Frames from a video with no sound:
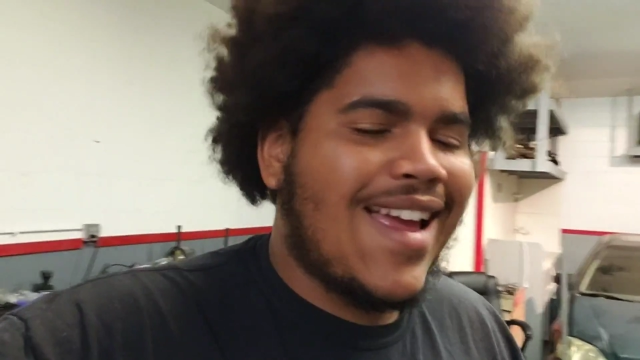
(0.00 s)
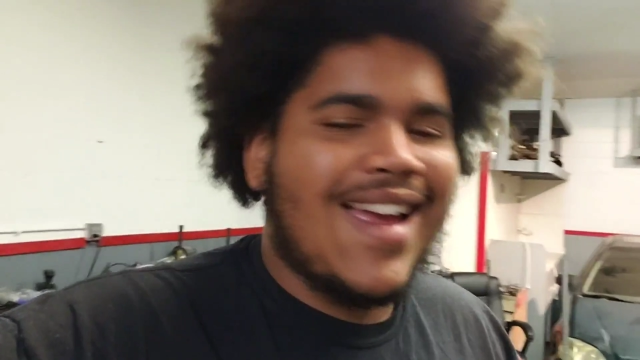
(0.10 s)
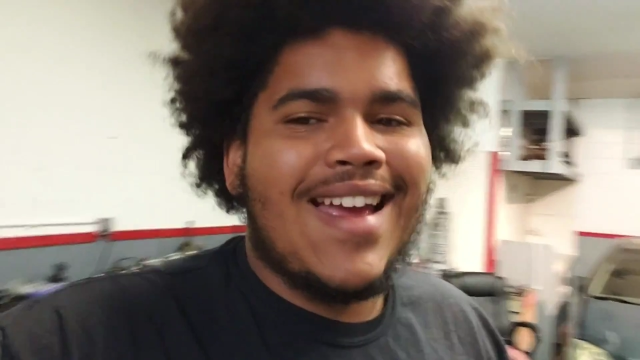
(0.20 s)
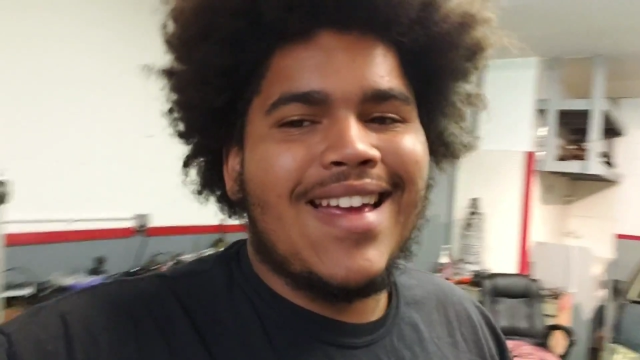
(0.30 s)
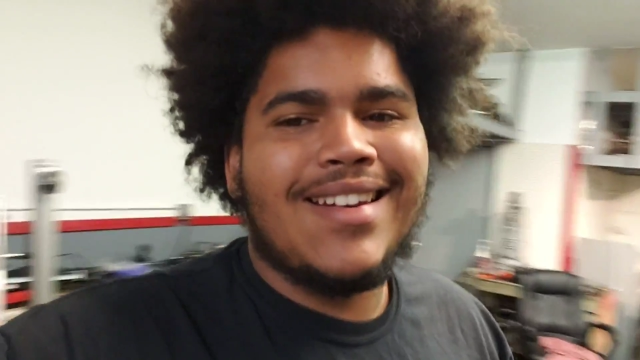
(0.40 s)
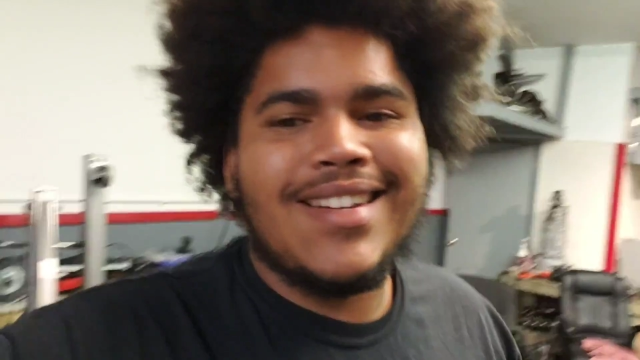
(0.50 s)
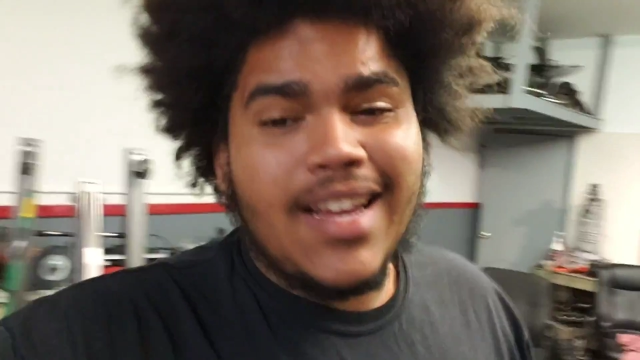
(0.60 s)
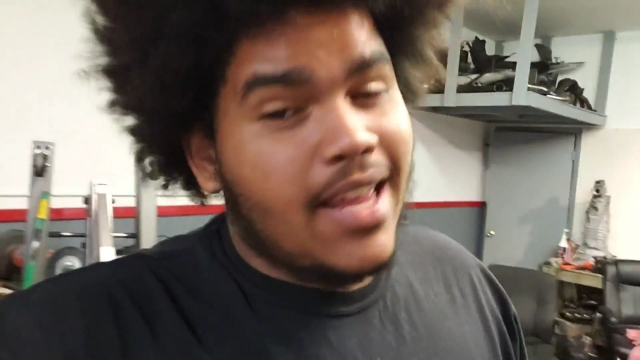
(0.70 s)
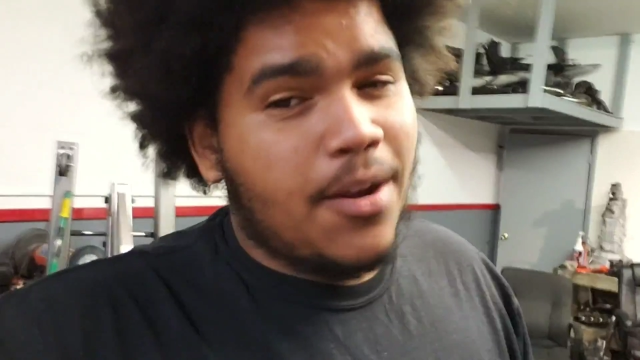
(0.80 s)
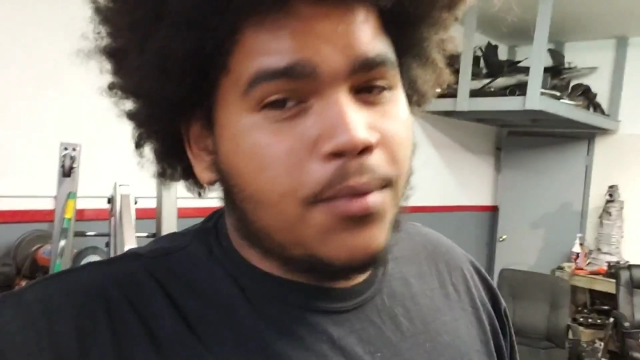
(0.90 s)
and
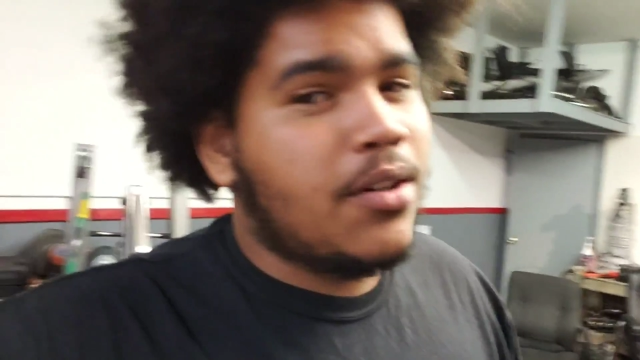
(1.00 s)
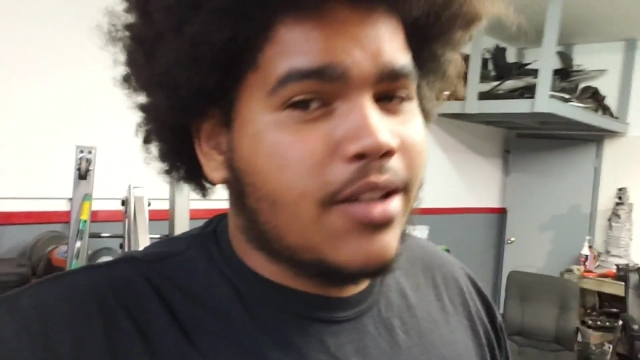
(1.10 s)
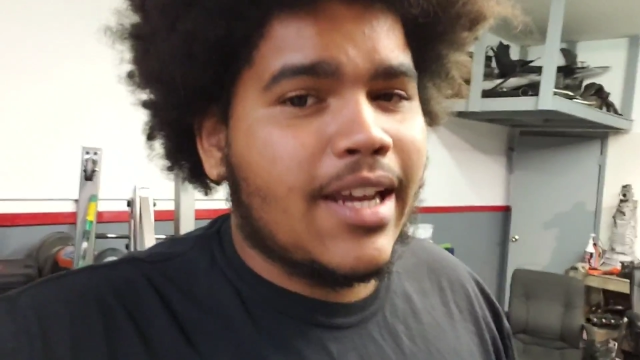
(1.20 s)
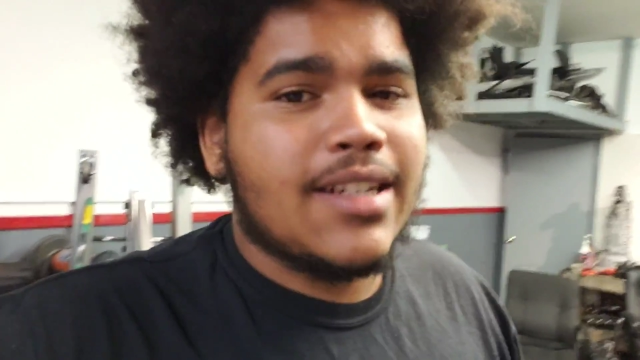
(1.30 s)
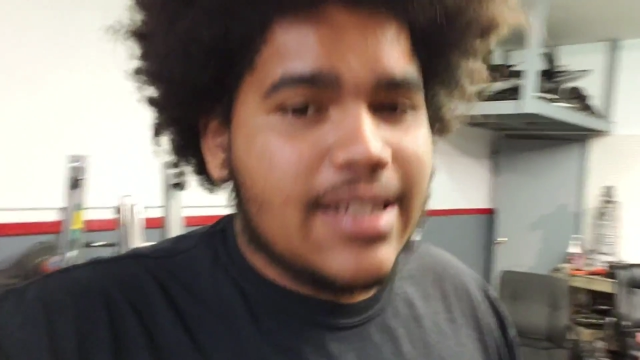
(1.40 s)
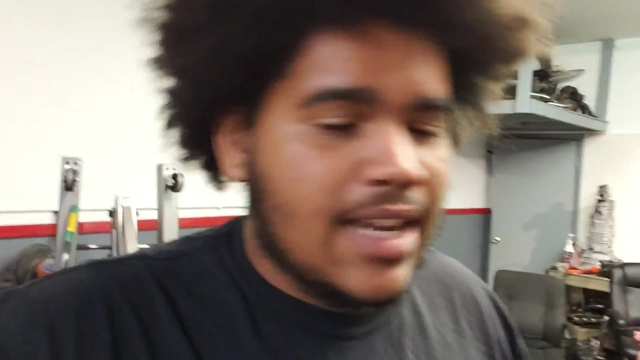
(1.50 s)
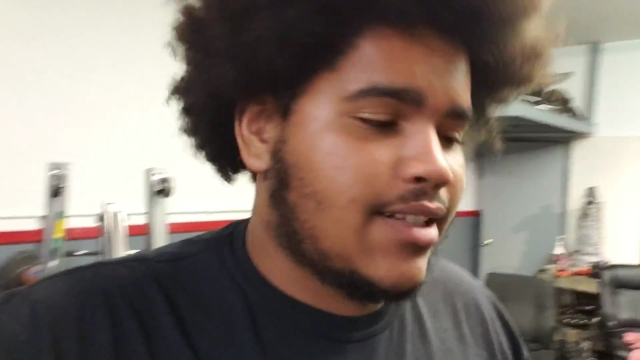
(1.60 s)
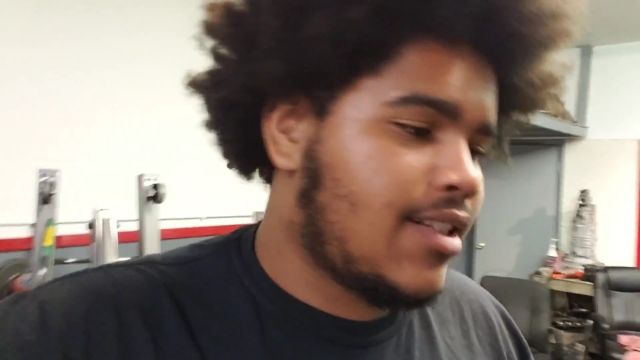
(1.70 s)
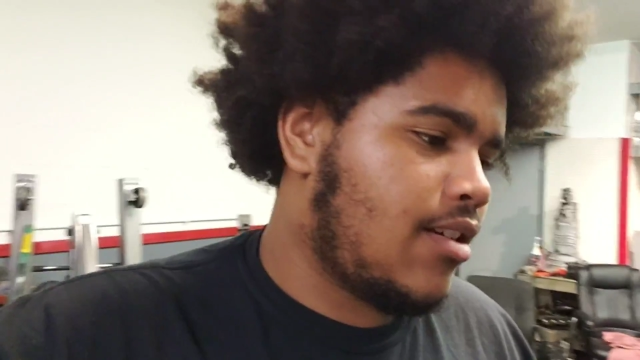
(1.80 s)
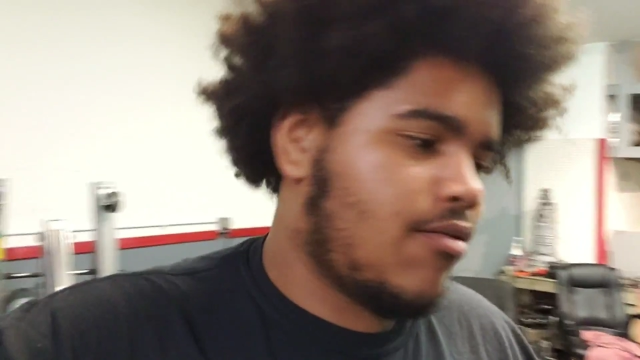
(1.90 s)
it will get
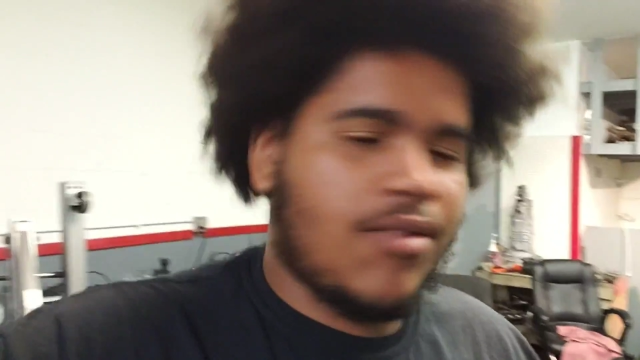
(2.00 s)
sent.